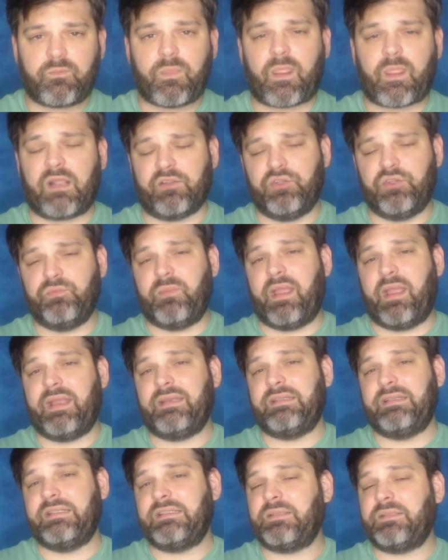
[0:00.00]
You may
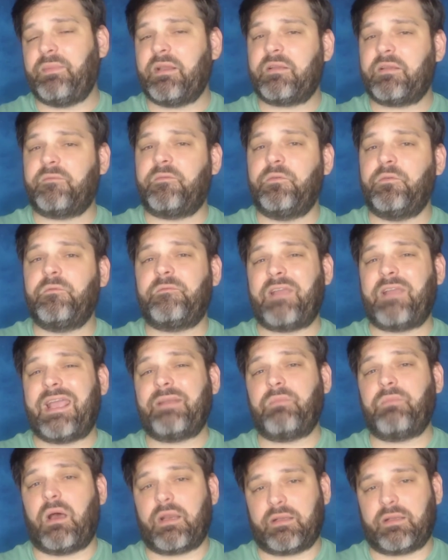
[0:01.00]
need to make a few
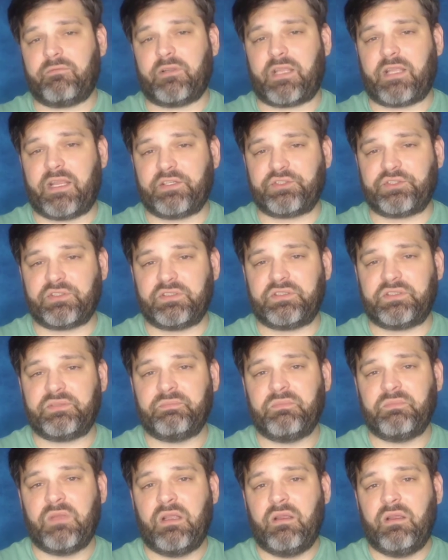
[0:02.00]
fan modifications.
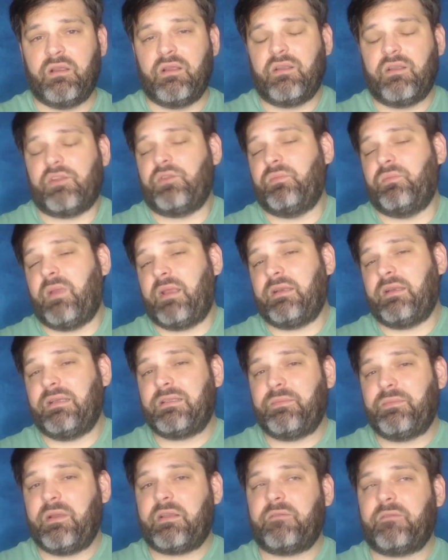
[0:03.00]
You may need
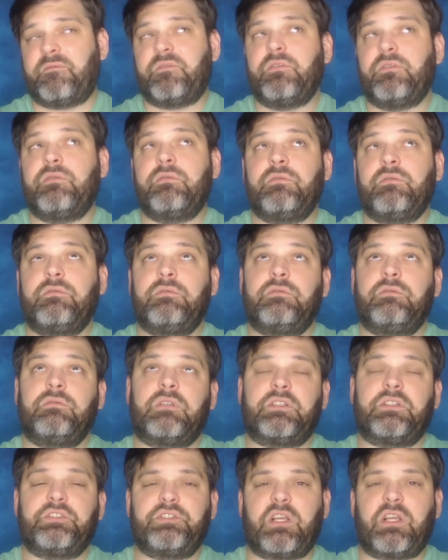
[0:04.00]
to make a
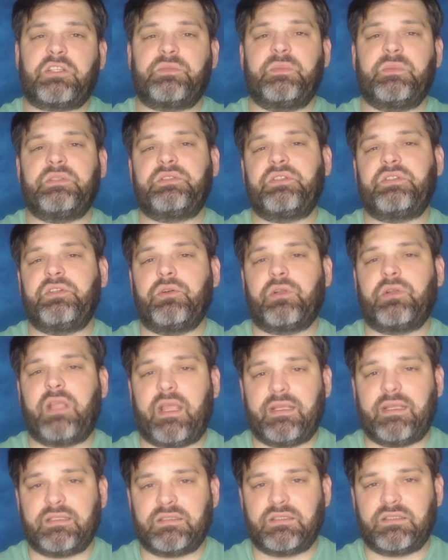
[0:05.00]
few adjustments to your
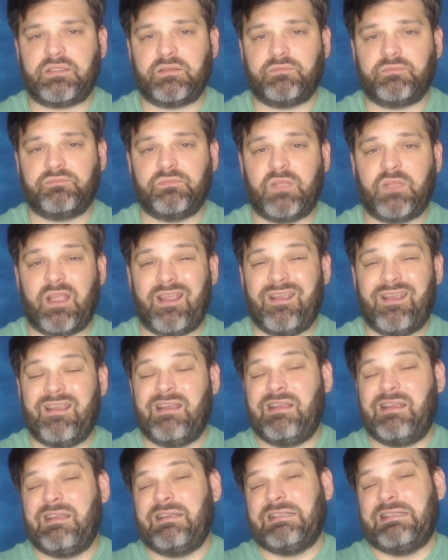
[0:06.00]
case.
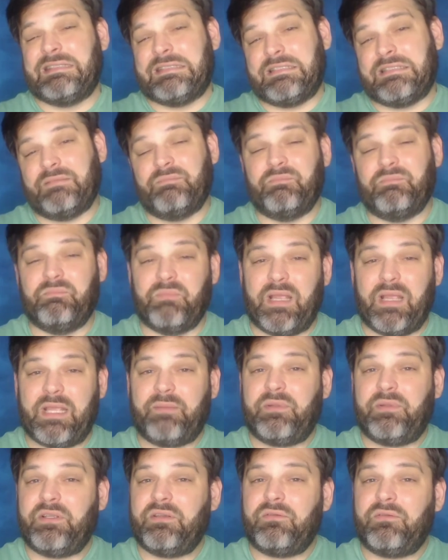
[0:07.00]

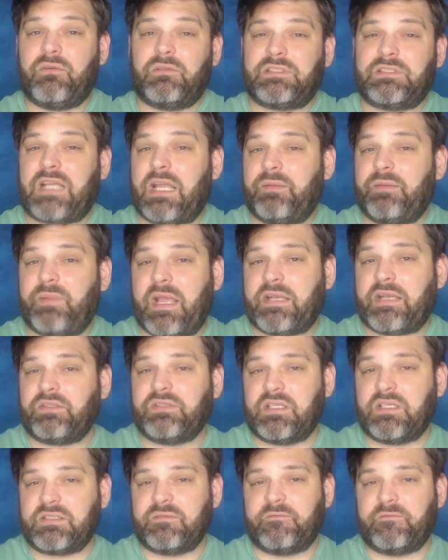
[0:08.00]
Maybe your side panel
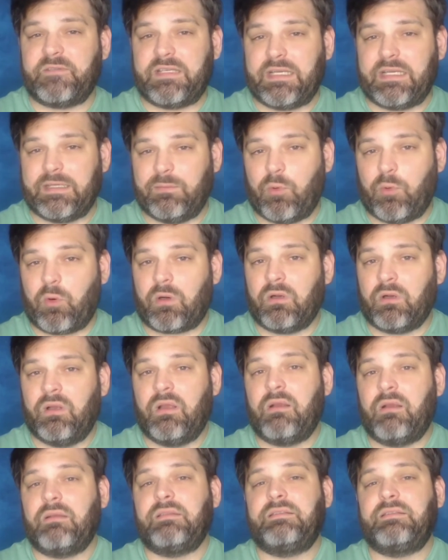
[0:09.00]
doesn't fit anymore.
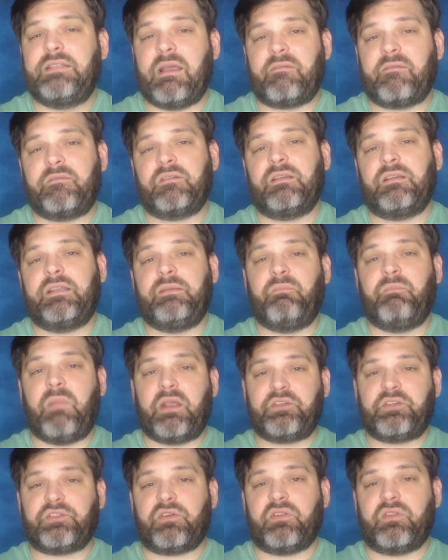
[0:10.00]
Definitely
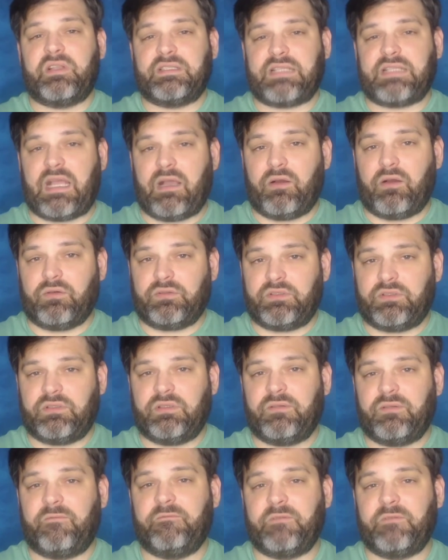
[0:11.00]
measure this out.
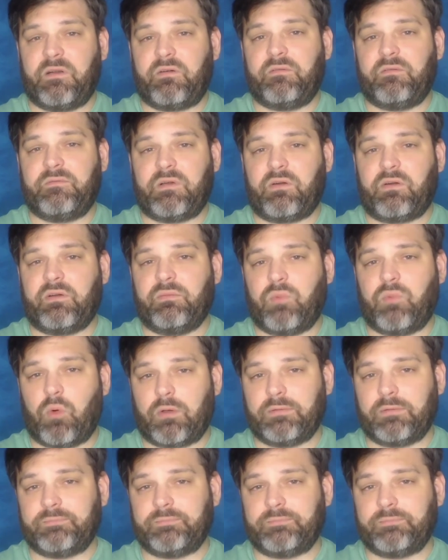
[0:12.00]
Very, very important.